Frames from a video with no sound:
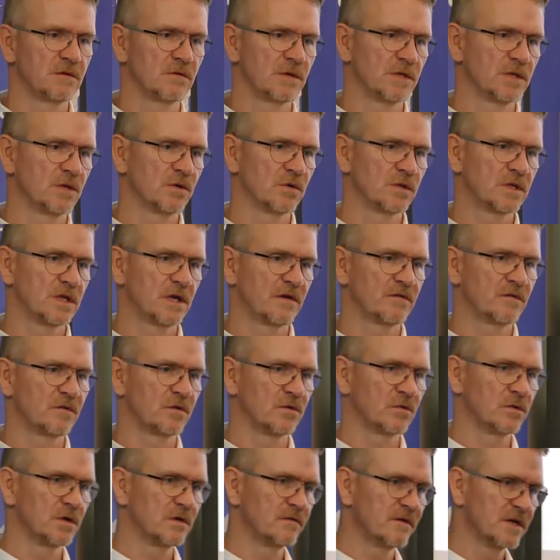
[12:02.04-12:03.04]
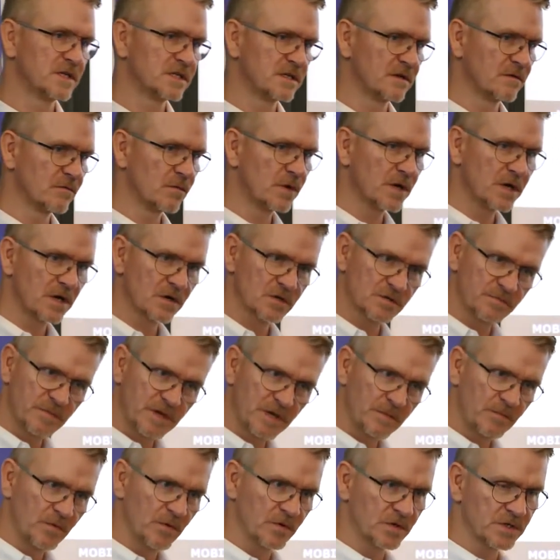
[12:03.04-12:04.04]
we don't have to invest in warehouse
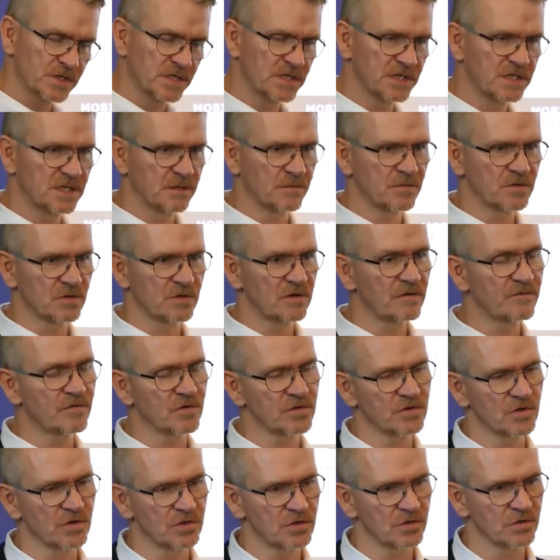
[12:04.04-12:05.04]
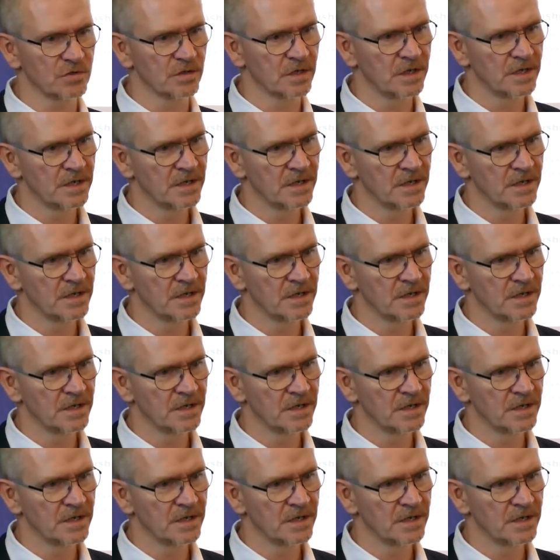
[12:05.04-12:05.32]
people, or systems, or infrastructure.